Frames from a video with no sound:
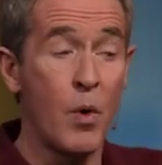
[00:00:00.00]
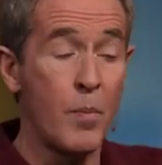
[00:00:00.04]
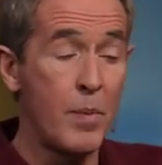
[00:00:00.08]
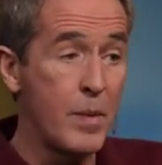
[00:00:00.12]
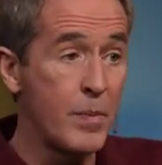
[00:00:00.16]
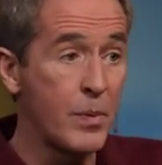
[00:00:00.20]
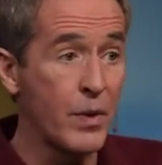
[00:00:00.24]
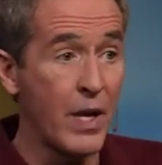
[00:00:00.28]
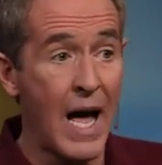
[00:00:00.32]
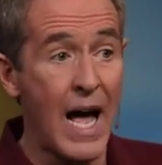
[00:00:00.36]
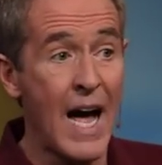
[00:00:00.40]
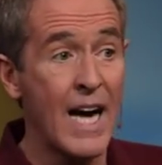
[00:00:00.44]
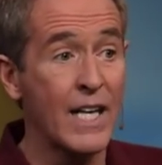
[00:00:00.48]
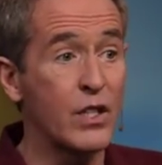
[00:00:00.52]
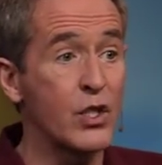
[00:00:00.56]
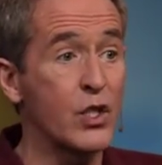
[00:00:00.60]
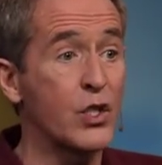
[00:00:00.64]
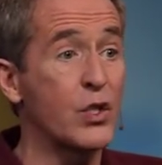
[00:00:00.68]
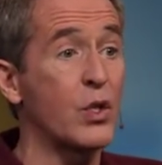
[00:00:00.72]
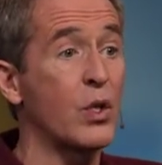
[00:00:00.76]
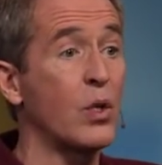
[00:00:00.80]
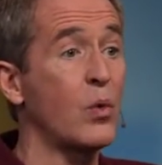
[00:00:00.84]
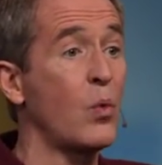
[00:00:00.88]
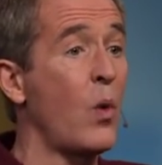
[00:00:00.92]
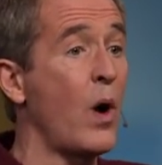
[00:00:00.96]
people to act a
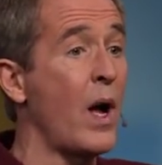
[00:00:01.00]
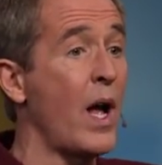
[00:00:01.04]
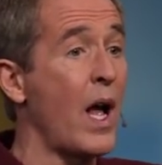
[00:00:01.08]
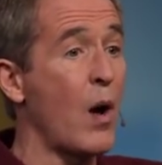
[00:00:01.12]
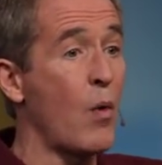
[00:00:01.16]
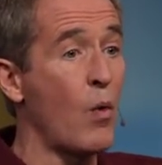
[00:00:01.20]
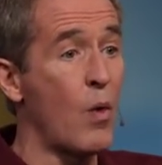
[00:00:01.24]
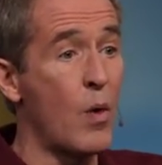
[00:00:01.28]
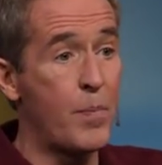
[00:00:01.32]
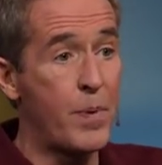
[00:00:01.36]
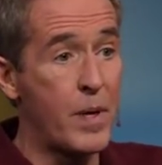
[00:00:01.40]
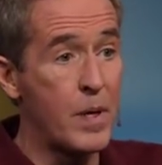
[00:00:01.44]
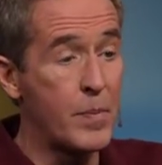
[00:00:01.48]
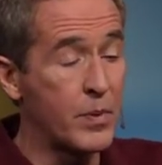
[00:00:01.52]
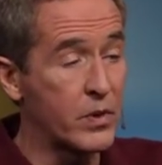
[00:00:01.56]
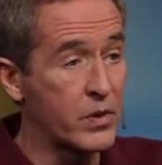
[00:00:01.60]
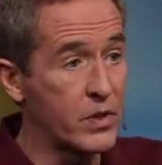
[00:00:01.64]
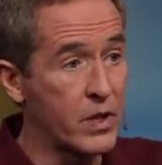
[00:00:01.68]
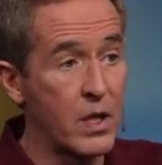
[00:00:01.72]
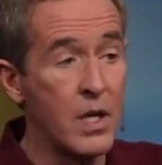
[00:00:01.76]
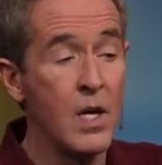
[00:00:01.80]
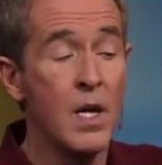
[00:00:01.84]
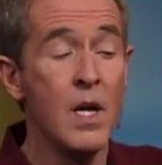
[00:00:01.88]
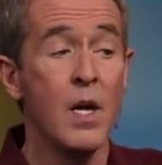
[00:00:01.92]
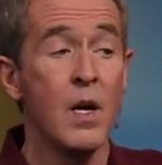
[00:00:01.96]
certain way. I want people
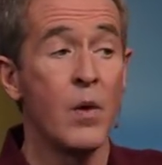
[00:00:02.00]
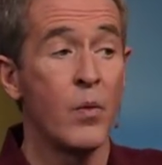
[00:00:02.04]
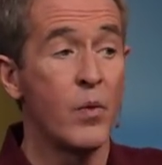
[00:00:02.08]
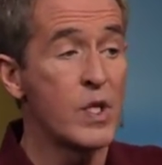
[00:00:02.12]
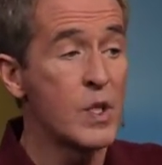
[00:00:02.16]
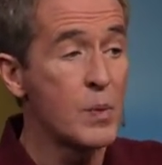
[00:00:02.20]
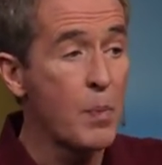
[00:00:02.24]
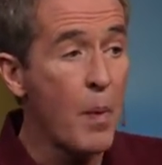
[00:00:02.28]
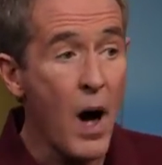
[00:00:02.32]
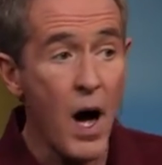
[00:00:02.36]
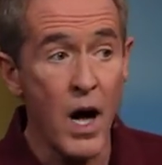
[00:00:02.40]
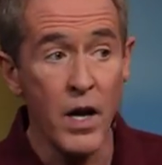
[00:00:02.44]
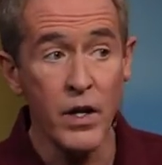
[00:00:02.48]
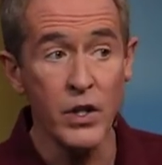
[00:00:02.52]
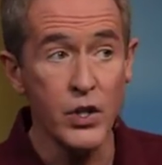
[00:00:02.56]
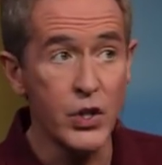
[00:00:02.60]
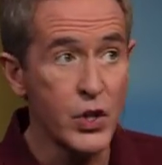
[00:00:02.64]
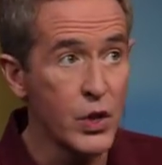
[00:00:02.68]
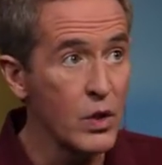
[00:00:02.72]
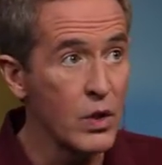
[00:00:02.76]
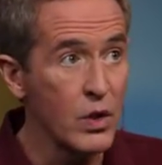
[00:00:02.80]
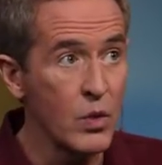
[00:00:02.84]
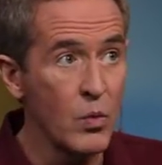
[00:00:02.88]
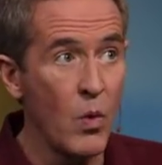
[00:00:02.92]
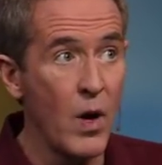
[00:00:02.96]
to respond a
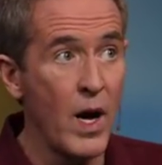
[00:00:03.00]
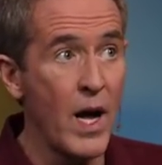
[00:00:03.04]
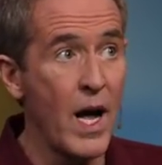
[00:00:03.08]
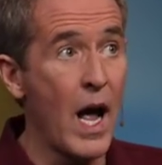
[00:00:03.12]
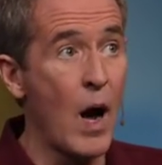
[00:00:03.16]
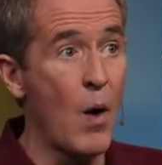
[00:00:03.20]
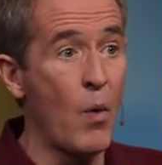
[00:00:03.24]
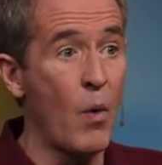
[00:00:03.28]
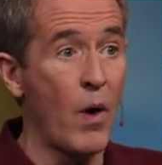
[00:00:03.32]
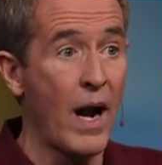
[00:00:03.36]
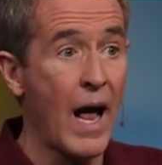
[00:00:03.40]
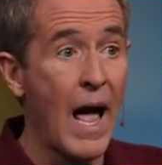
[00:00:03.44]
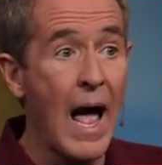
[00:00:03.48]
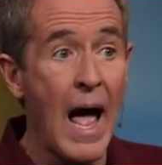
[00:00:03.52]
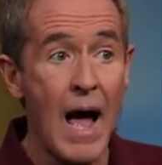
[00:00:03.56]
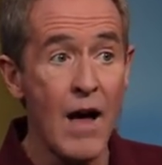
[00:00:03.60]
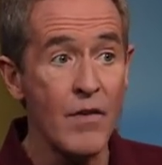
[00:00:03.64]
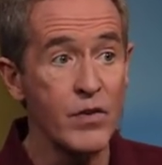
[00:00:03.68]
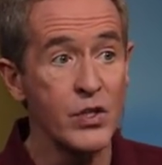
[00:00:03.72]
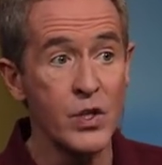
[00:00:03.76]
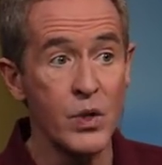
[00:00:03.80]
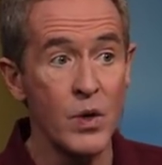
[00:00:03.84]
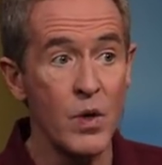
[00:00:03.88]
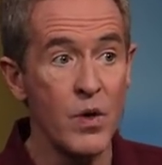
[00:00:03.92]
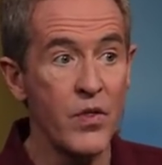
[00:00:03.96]
certain way. I want to have
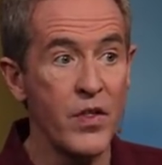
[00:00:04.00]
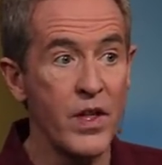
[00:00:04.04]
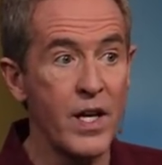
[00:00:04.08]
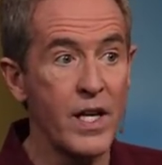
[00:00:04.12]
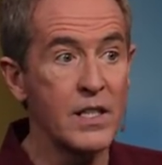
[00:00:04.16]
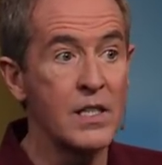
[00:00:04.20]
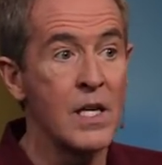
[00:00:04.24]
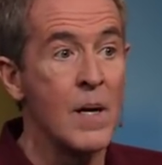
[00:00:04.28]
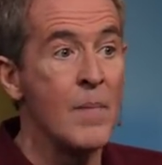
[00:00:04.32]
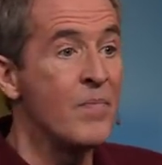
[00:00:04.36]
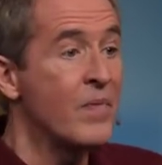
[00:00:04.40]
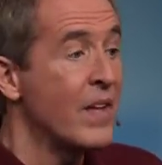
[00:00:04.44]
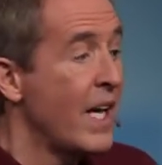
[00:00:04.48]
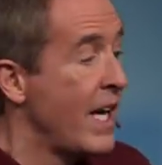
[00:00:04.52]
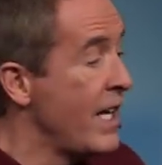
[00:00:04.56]
certain things. He